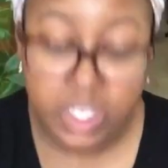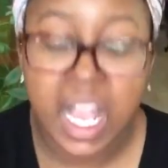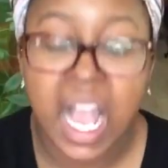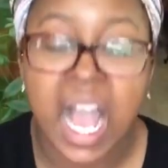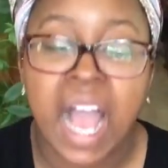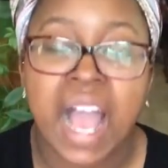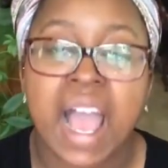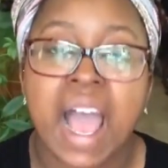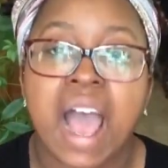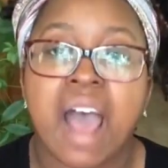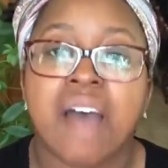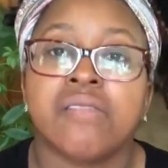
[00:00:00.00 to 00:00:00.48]

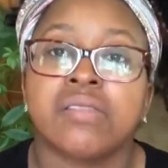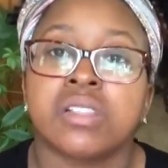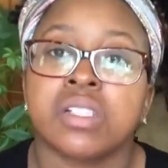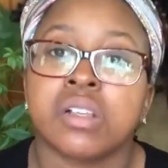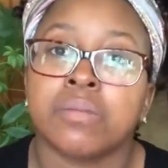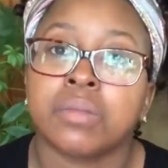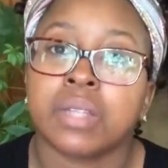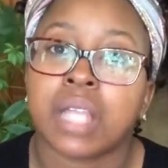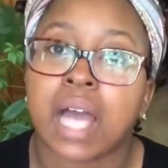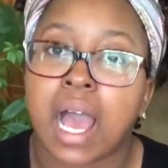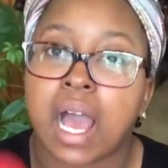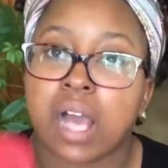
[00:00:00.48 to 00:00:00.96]
I have
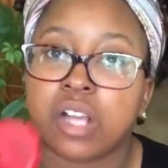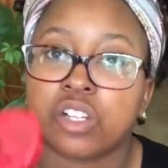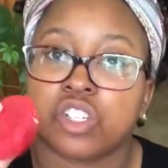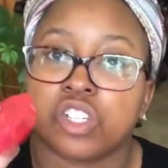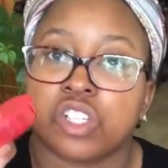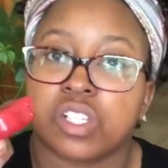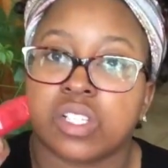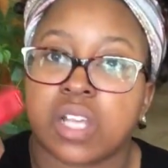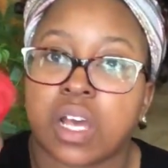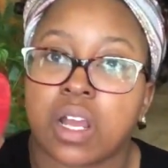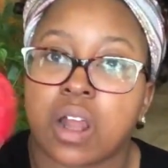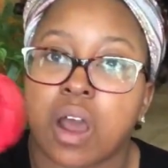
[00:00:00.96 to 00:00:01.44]
some
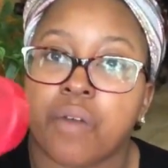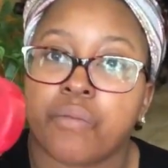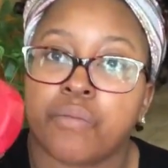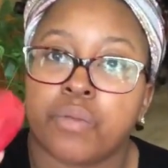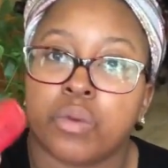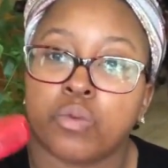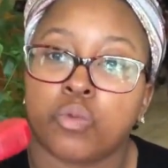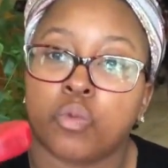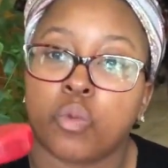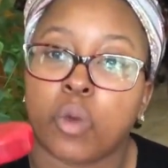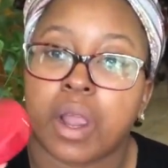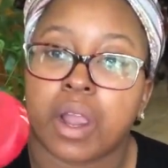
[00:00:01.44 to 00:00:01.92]
lashes that I've
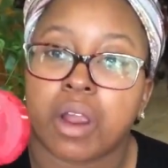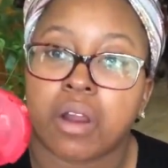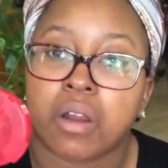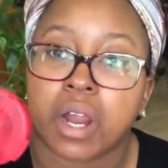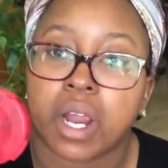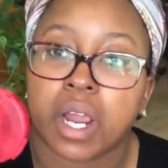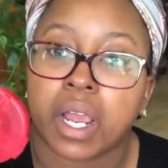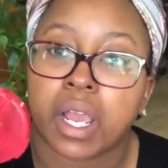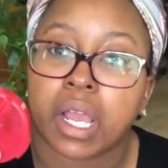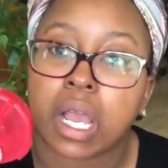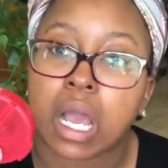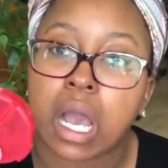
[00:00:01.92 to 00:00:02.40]
been
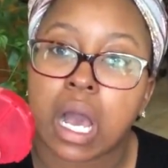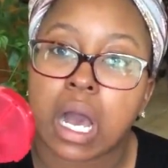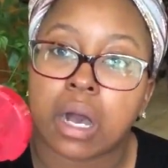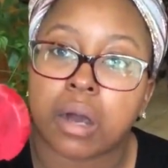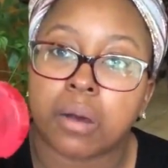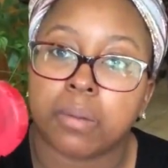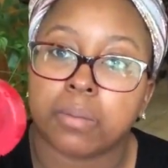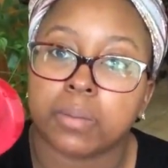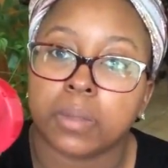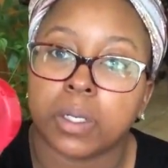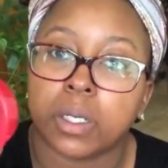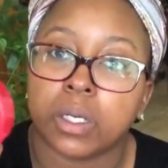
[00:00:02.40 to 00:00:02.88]
wearing
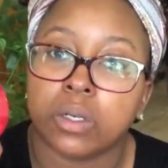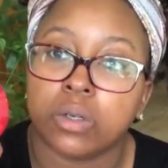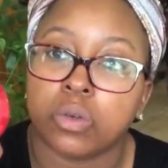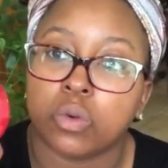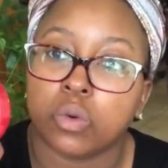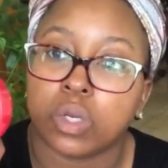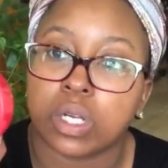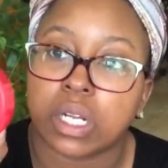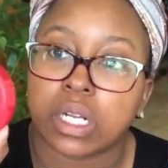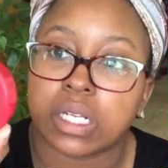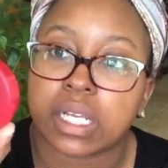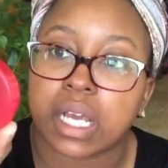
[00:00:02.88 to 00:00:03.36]
um,
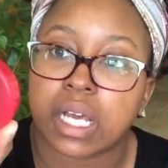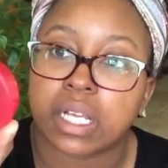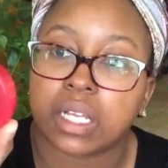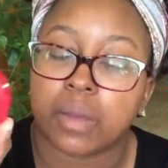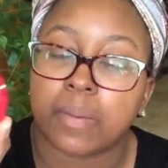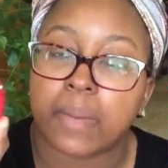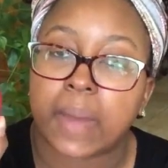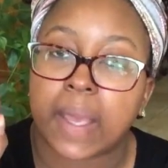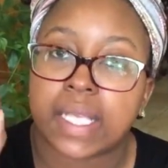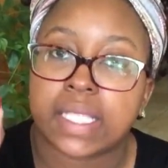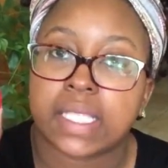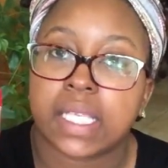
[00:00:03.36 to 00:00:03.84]
on a
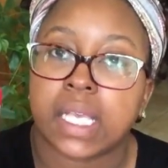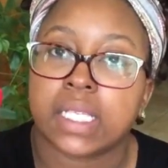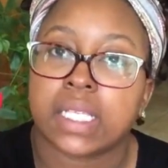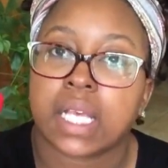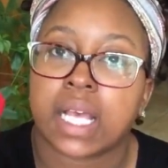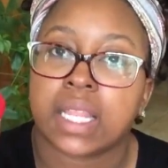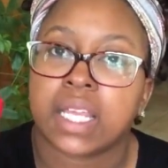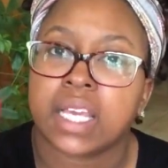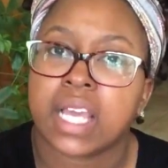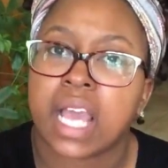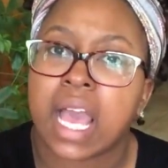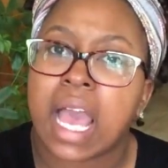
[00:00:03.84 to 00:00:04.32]
daily basis.
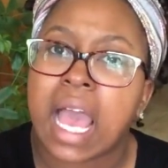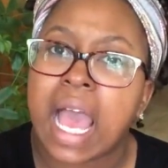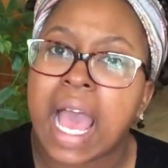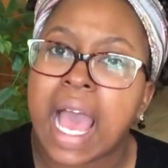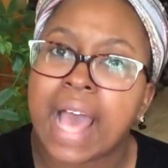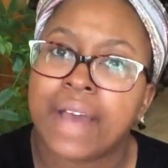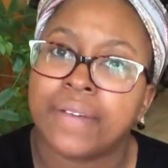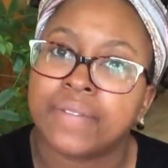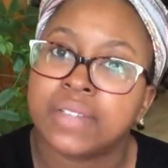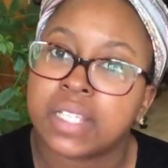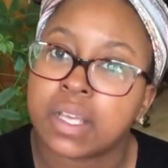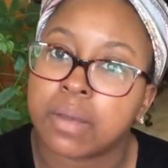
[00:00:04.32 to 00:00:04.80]
I think I
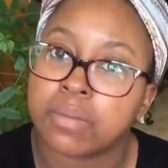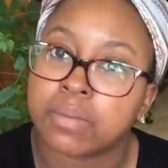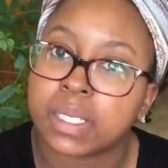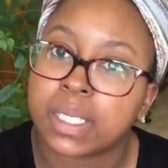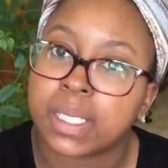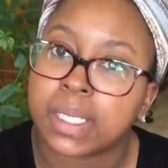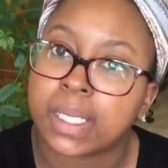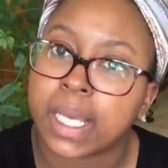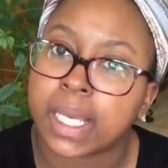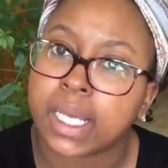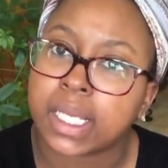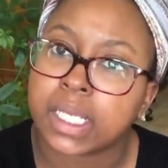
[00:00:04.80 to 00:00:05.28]
have some
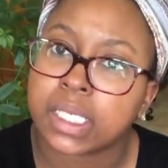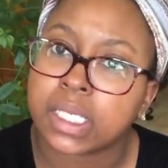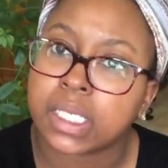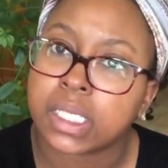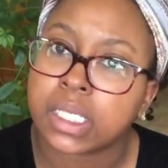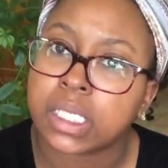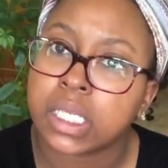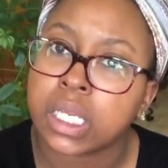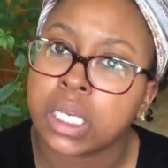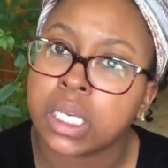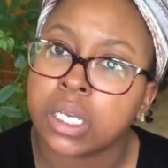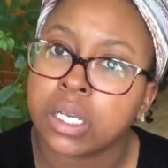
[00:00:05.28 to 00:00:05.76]

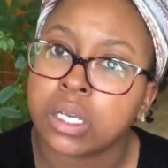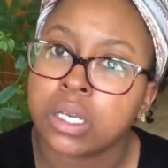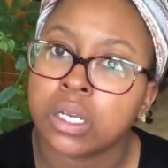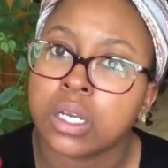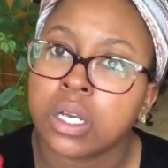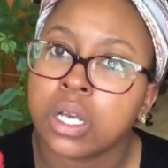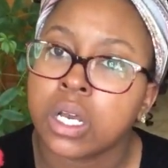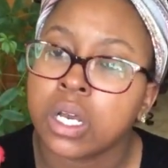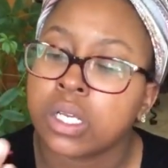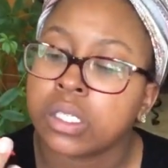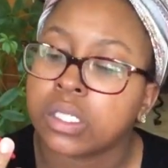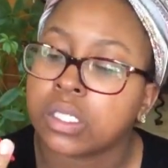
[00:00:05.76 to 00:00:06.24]
six,
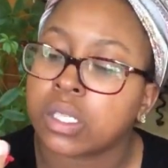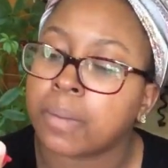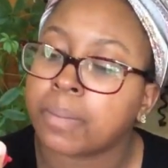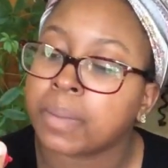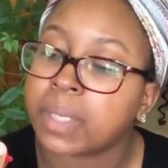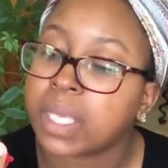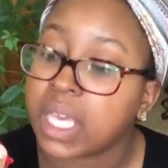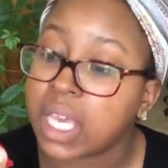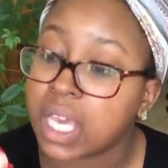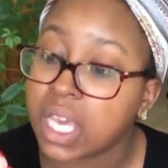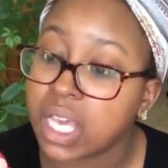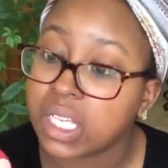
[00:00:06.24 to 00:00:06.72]
some
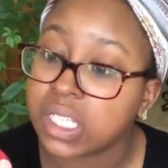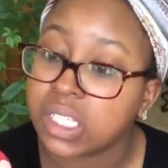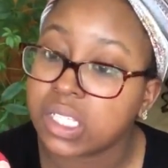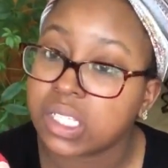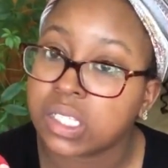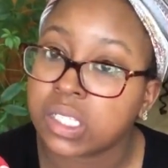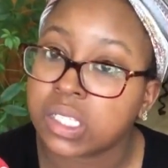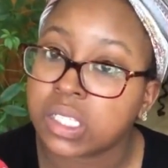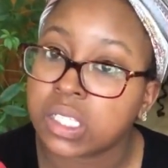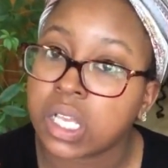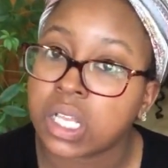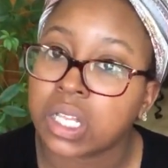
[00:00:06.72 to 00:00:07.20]

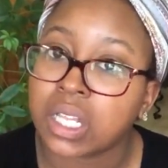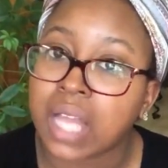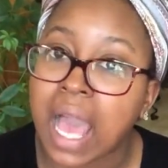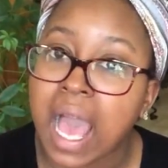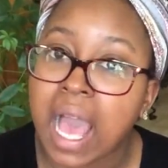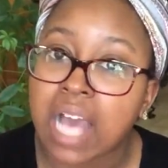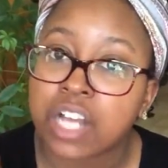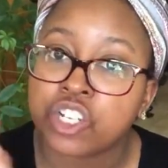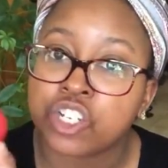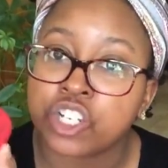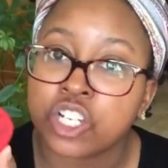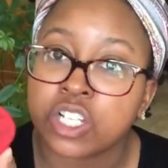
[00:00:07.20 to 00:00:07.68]
Kiss
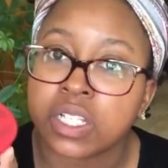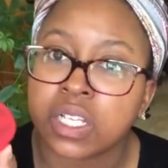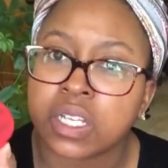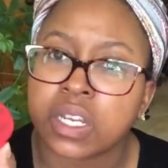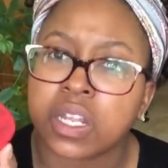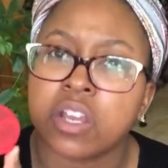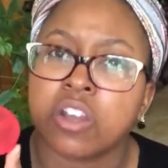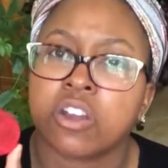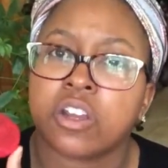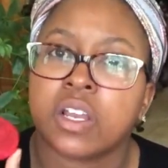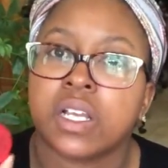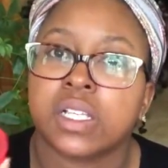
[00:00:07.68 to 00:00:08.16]
lashes in
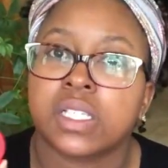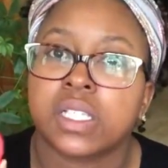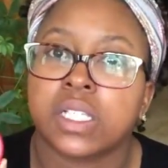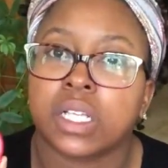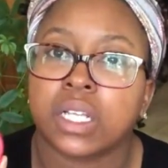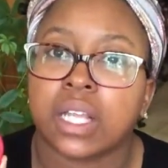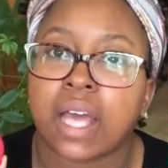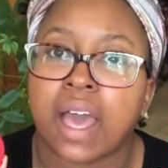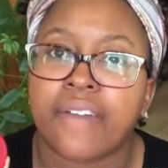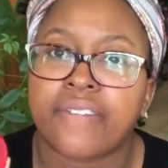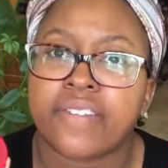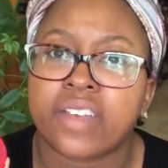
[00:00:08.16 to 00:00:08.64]
here, Kiss
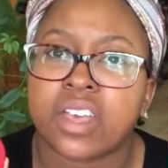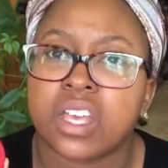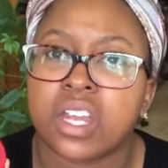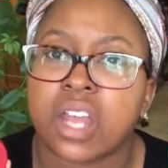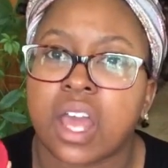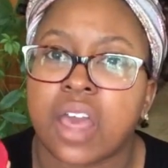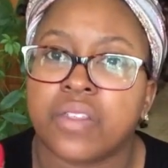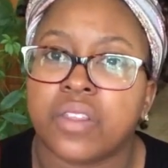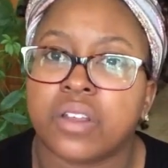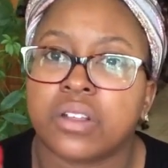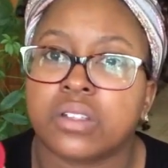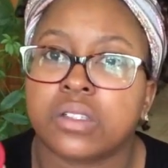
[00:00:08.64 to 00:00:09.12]
11,
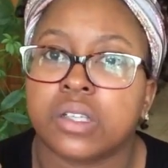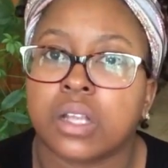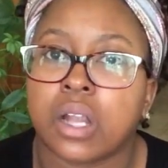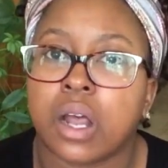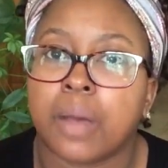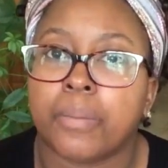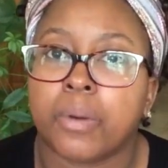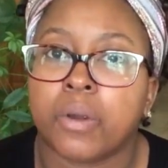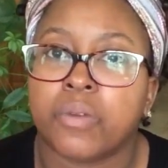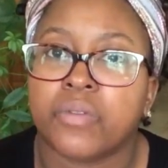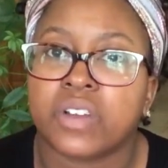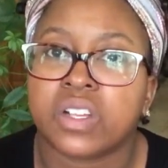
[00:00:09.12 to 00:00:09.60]
and then
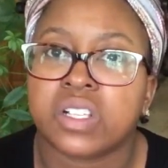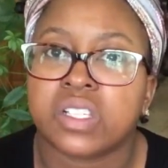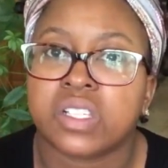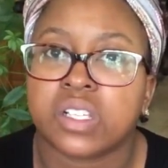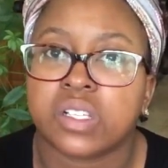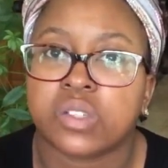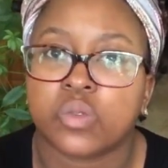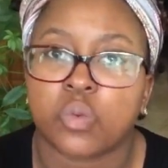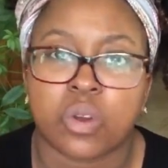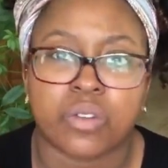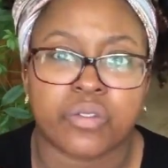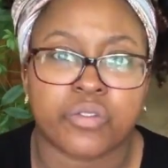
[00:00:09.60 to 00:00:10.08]
Salon Perfect
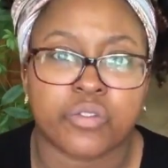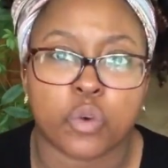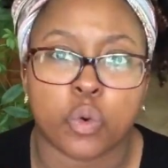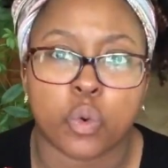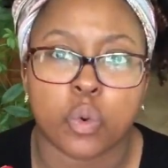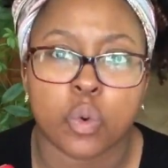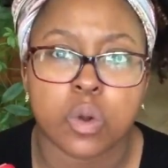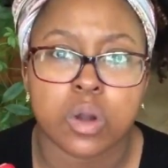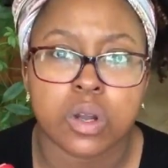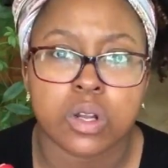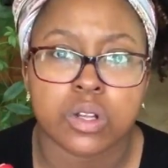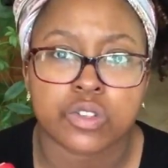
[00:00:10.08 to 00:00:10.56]

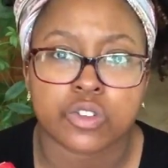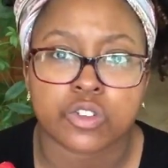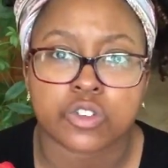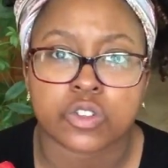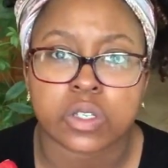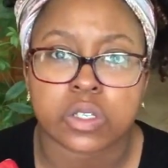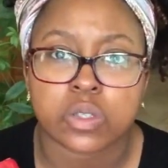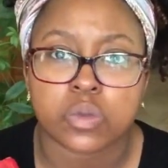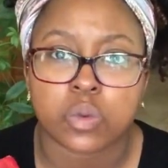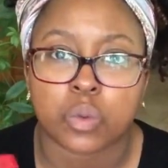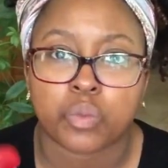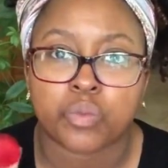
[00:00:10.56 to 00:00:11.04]
614s or
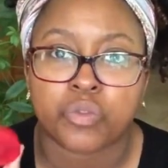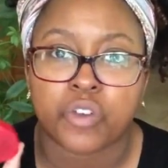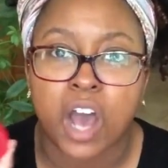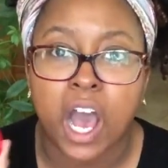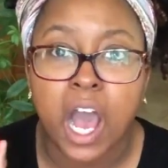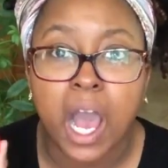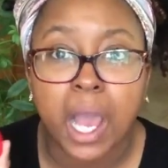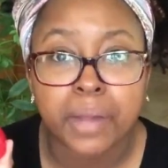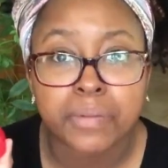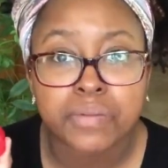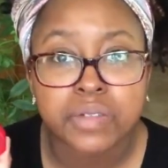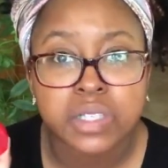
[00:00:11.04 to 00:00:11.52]

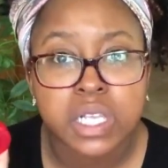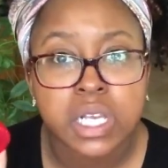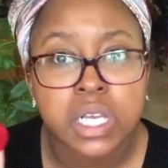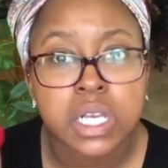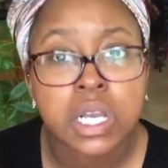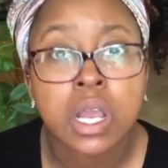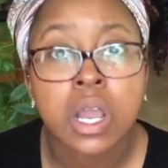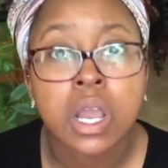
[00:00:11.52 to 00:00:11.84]
615s.